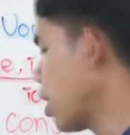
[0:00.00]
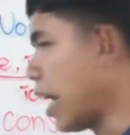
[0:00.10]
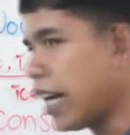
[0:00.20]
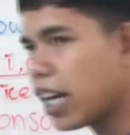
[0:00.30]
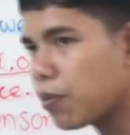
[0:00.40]

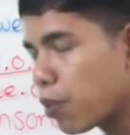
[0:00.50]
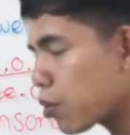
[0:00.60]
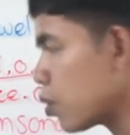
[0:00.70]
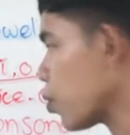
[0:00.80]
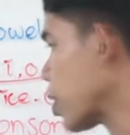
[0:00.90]
I need a
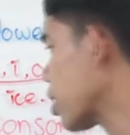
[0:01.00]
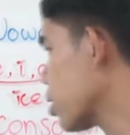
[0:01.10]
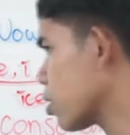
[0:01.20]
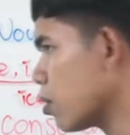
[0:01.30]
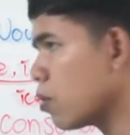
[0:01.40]
book to read.
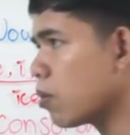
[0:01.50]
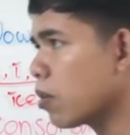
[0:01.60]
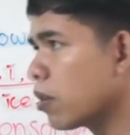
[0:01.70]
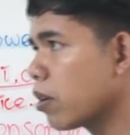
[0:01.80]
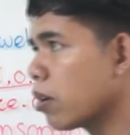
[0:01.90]

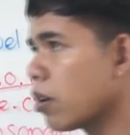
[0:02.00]
So